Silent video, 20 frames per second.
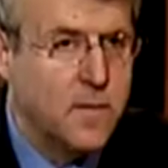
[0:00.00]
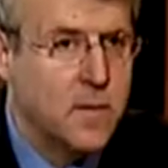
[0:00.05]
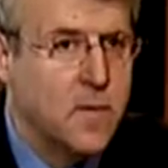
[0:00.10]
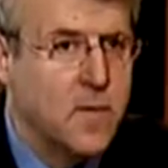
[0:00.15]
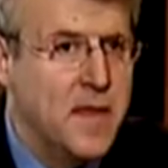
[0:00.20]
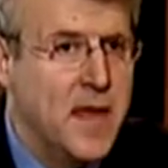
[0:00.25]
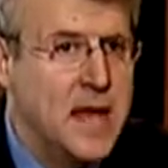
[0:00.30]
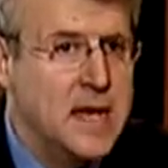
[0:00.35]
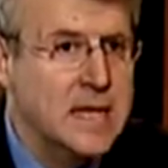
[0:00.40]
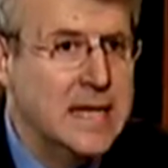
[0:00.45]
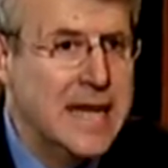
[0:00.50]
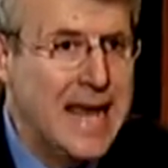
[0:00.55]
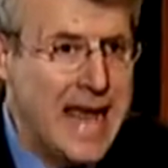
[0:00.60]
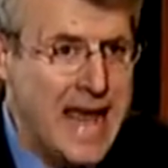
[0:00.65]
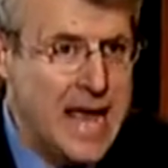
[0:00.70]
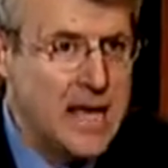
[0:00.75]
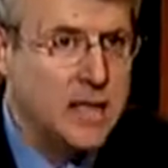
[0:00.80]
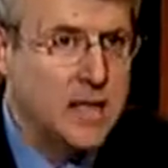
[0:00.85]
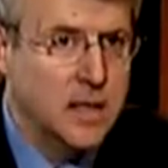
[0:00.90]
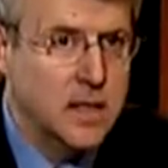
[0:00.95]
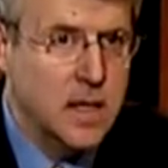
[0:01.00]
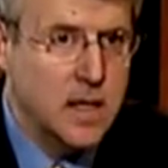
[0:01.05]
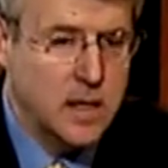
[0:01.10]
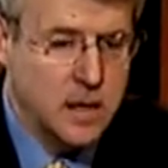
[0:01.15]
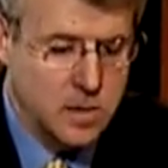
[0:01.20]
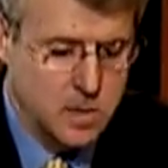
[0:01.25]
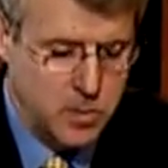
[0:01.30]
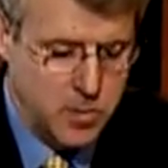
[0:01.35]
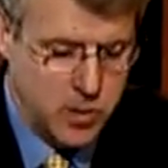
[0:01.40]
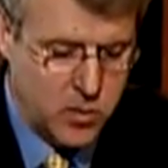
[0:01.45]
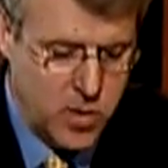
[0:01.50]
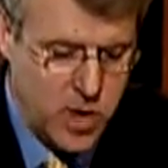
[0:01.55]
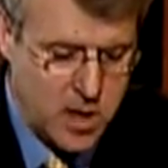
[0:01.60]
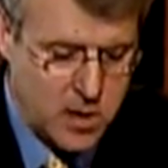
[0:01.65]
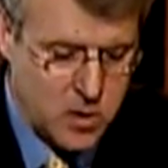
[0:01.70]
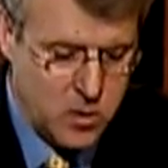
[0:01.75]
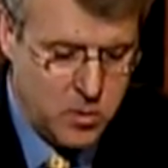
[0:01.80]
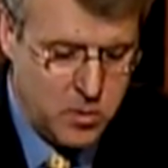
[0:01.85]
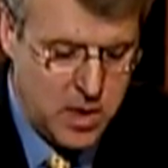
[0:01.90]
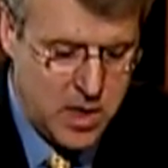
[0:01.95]
from then-candidate
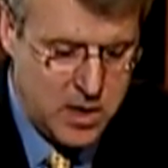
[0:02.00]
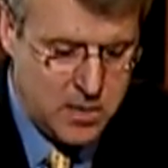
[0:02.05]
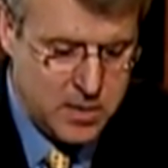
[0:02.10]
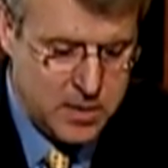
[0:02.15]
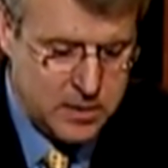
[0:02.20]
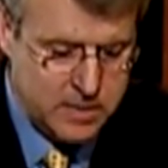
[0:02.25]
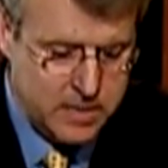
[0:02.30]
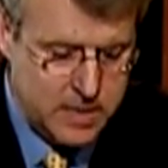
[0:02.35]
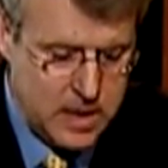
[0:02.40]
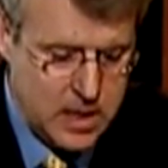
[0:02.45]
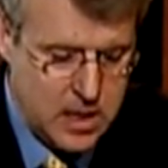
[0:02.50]
Barack Obama.